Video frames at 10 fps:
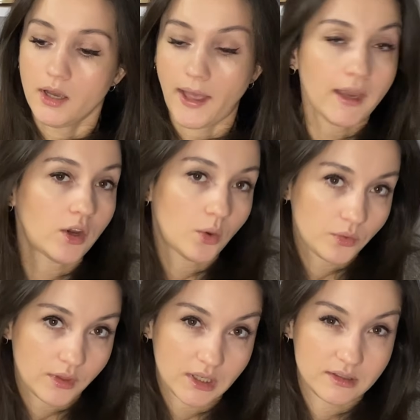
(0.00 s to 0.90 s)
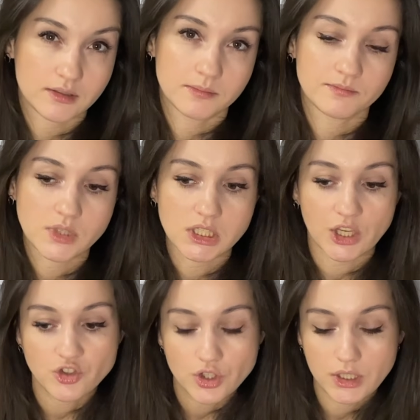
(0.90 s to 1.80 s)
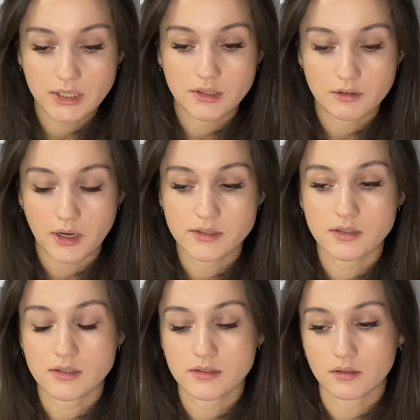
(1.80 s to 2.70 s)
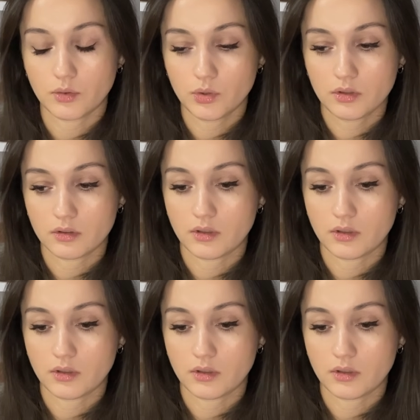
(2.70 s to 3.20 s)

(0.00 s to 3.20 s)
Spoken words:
I know that such knitted dresses look